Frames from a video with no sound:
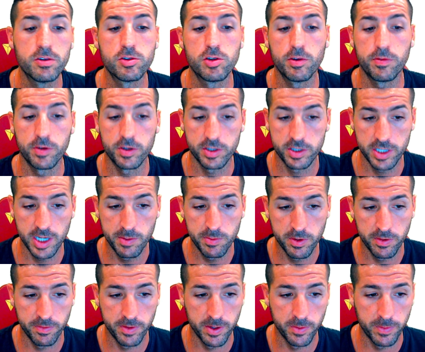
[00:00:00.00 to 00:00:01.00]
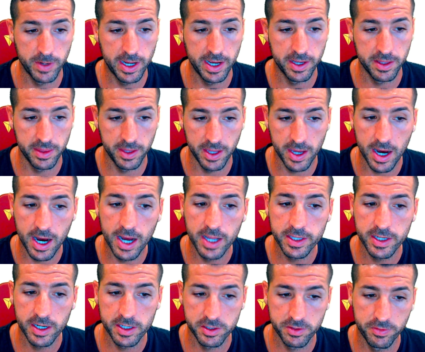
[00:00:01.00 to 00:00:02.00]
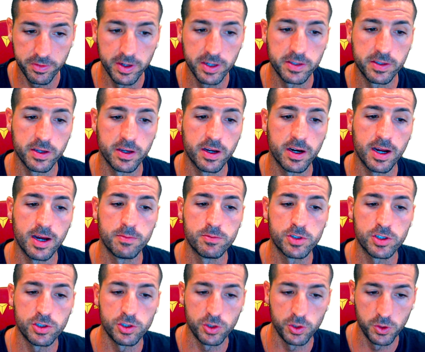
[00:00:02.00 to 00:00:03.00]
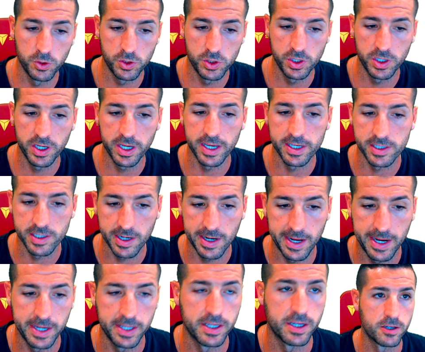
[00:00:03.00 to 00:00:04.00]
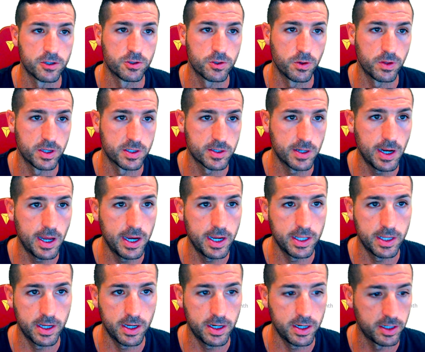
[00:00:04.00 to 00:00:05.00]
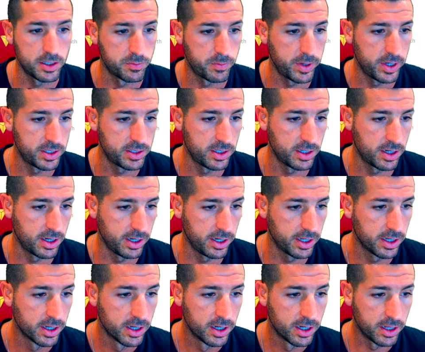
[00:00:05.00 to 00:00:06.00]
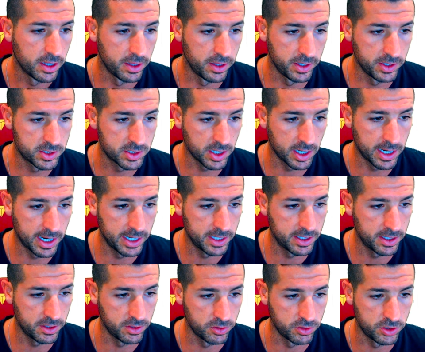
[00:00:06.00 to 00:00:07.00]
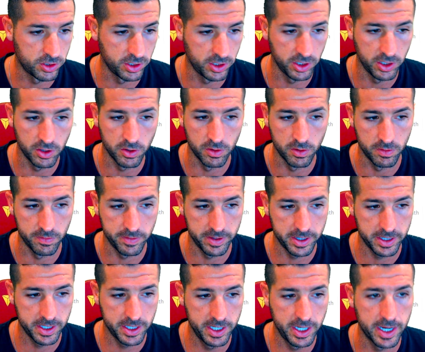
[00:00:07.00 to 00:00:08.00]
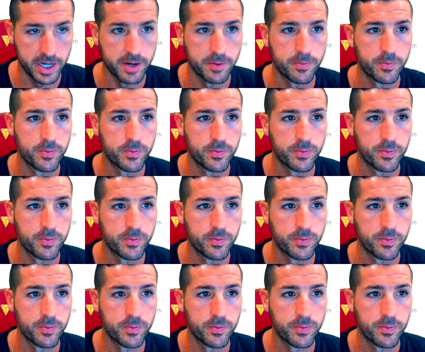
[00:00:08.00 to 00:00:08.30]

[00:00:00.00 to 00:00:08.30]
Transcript: for some of them, like the adults filter, I'm just using a slider. So the slider is basically this slider you see over here.